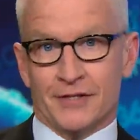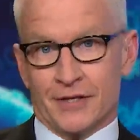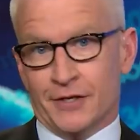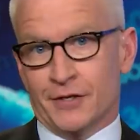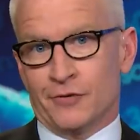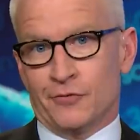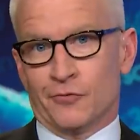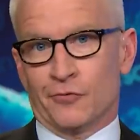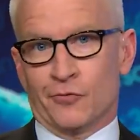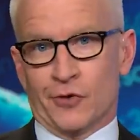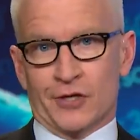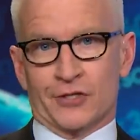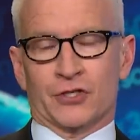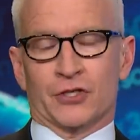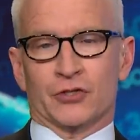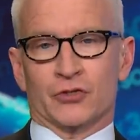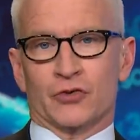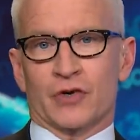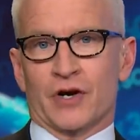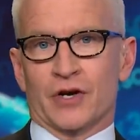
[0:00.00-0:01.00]
Did
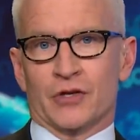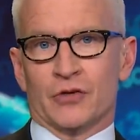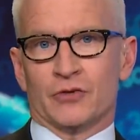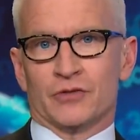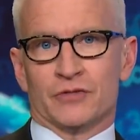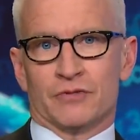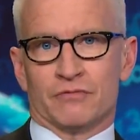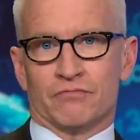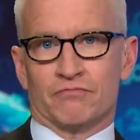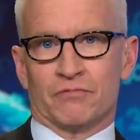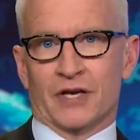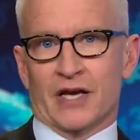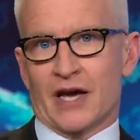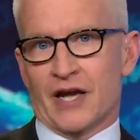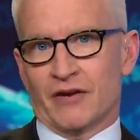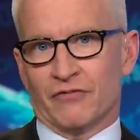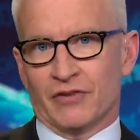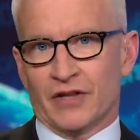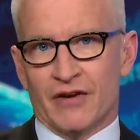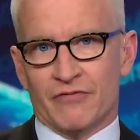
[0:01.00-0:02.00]
Russia try to use the
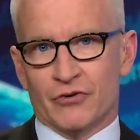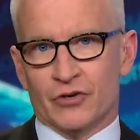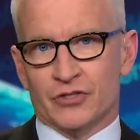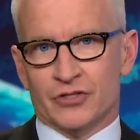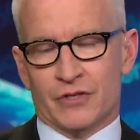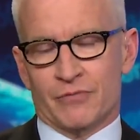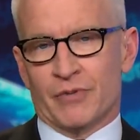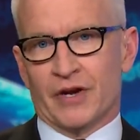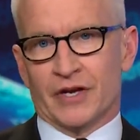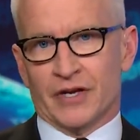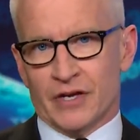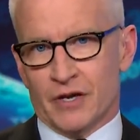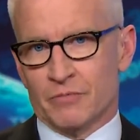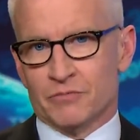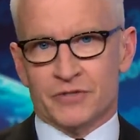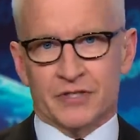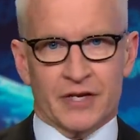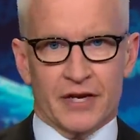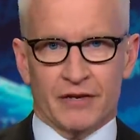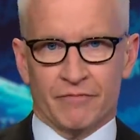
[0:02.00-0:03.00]
kind of leverage that might
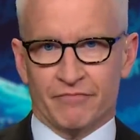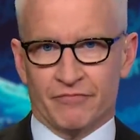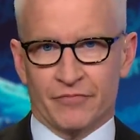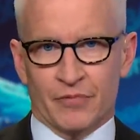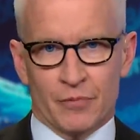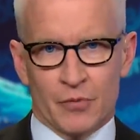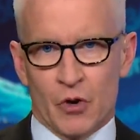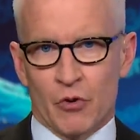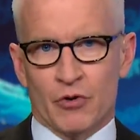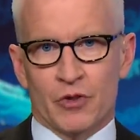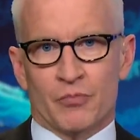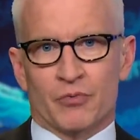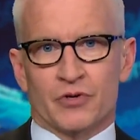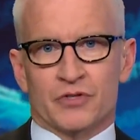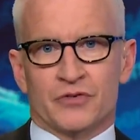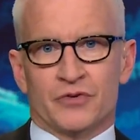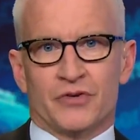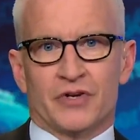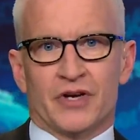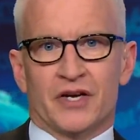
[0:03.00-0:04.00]
come, say, from knowing the
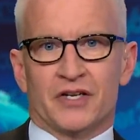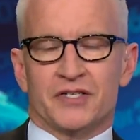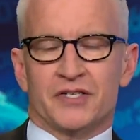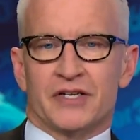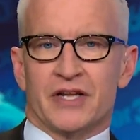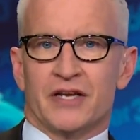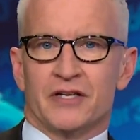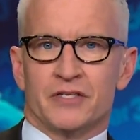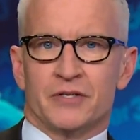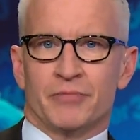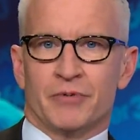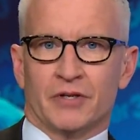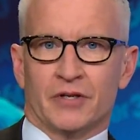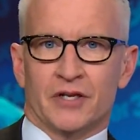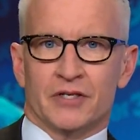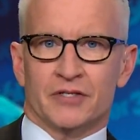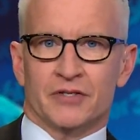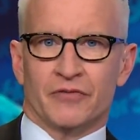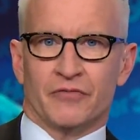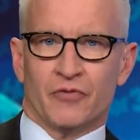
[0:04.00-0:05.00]
president of the United States had been
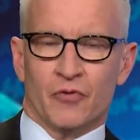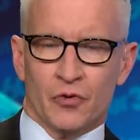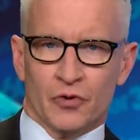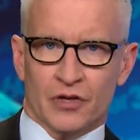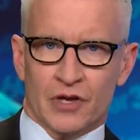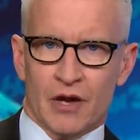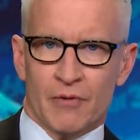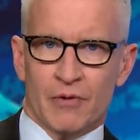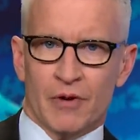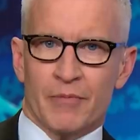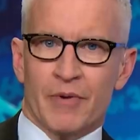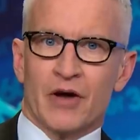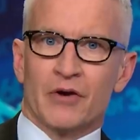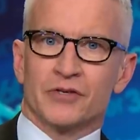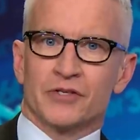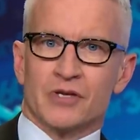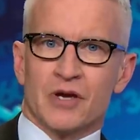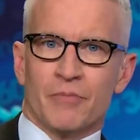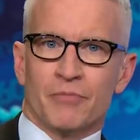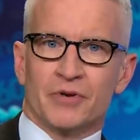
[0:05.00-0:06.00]
less than forthcoming about
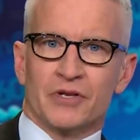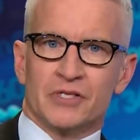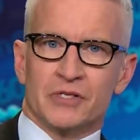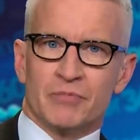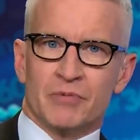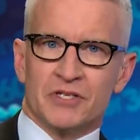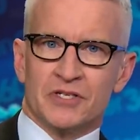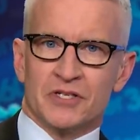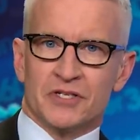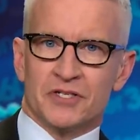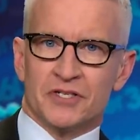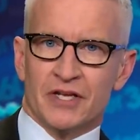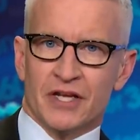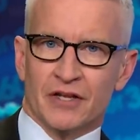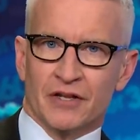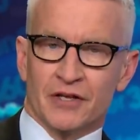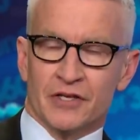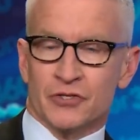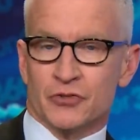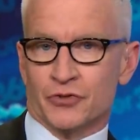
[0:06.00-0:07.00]
his company's business
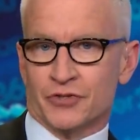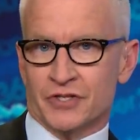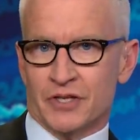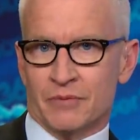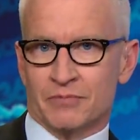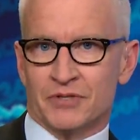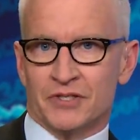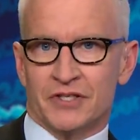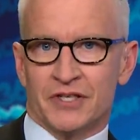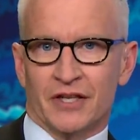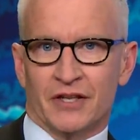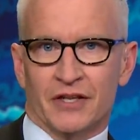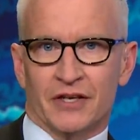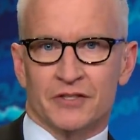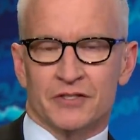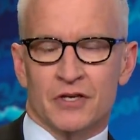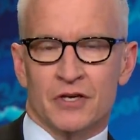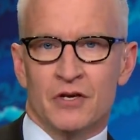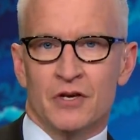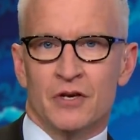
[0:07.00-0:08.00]
dealings or attempted
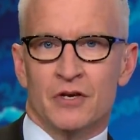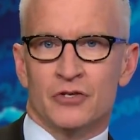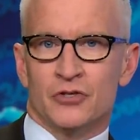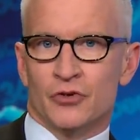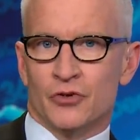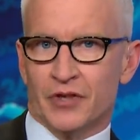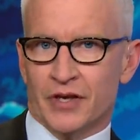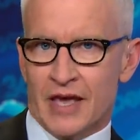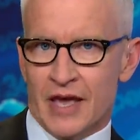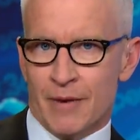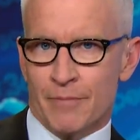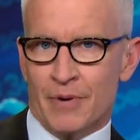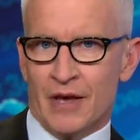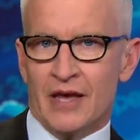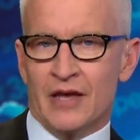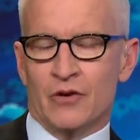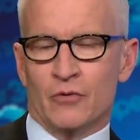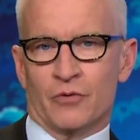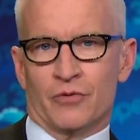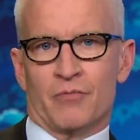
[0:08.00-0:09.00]
dealings during the
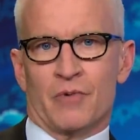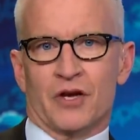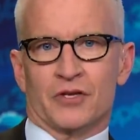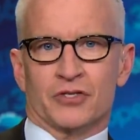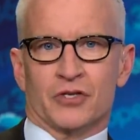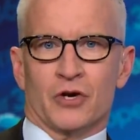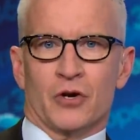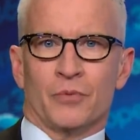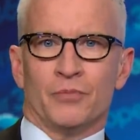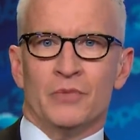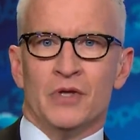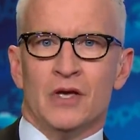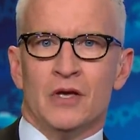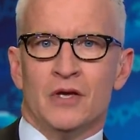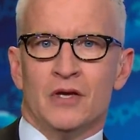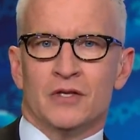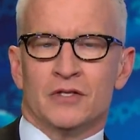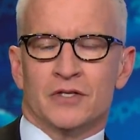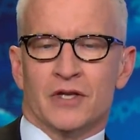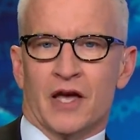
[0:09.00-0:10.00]
campaign with Moscow?
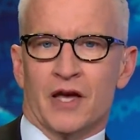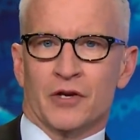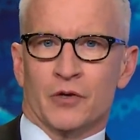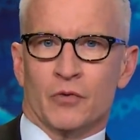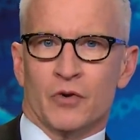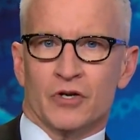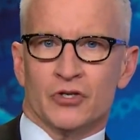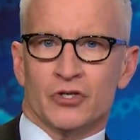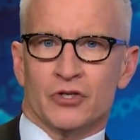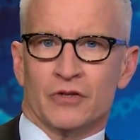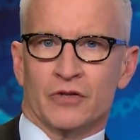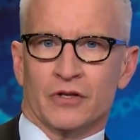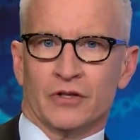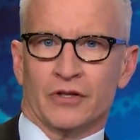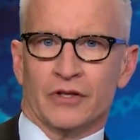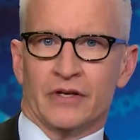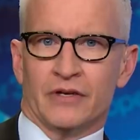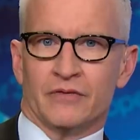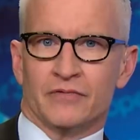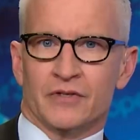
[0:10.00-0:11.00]
It's the kind of question
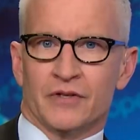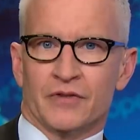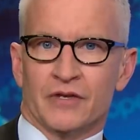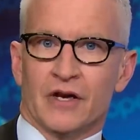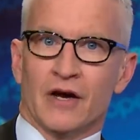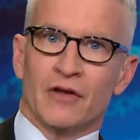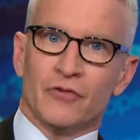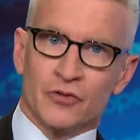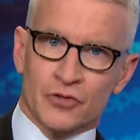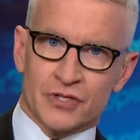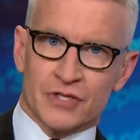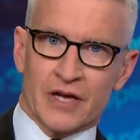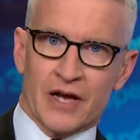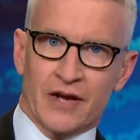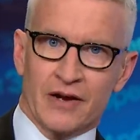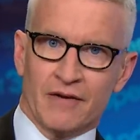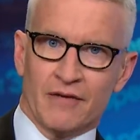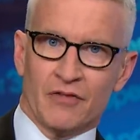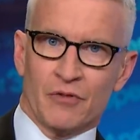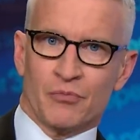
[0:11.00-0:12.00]
that lives on the other
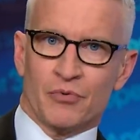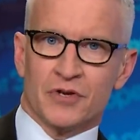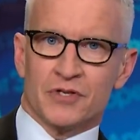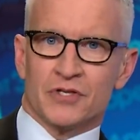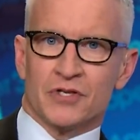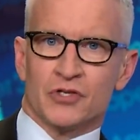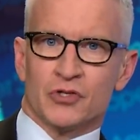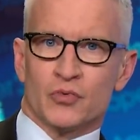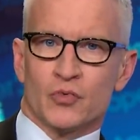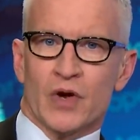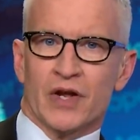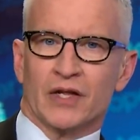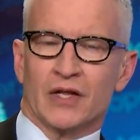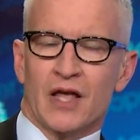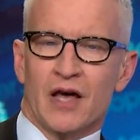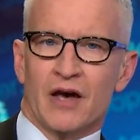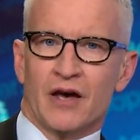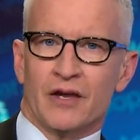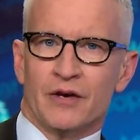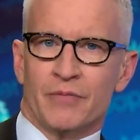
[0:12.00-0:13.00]
side of the president's red
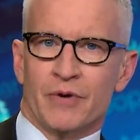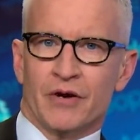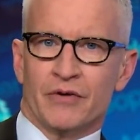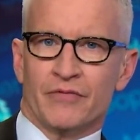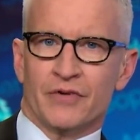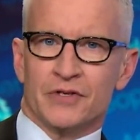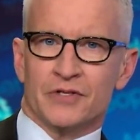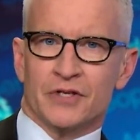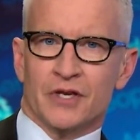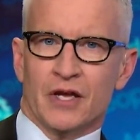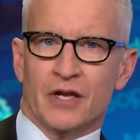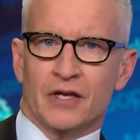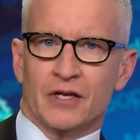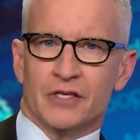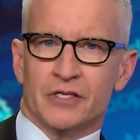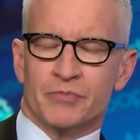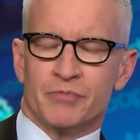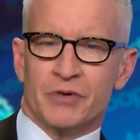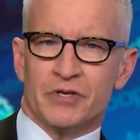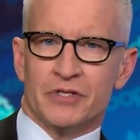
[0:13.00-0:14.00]
line about investigating
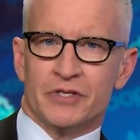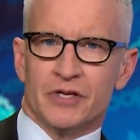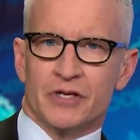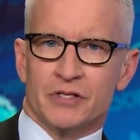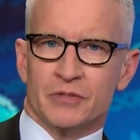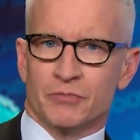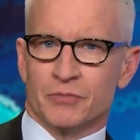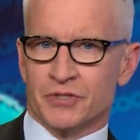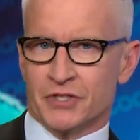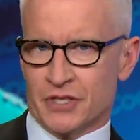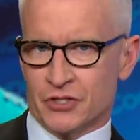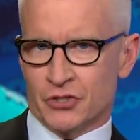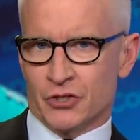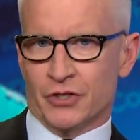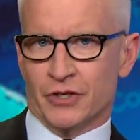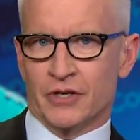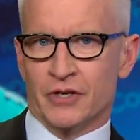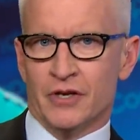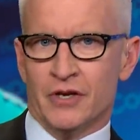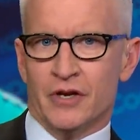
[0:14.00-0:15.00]
his business and
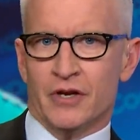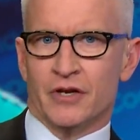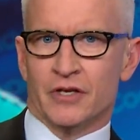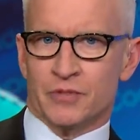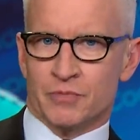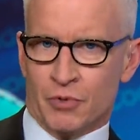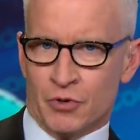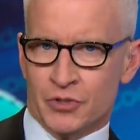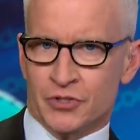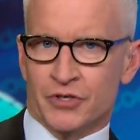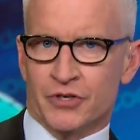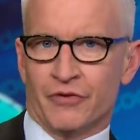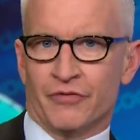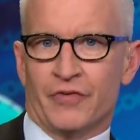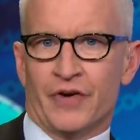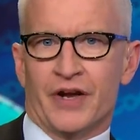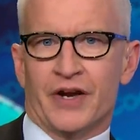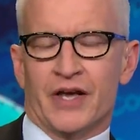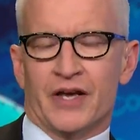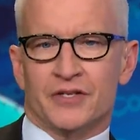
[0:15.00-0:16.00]
potentially his personal
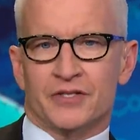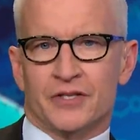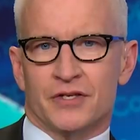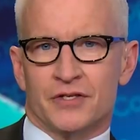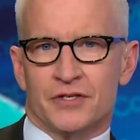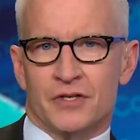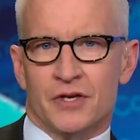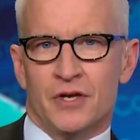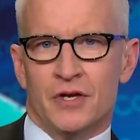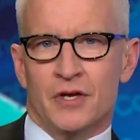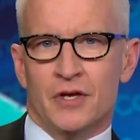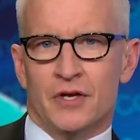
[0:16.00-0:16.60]
finances.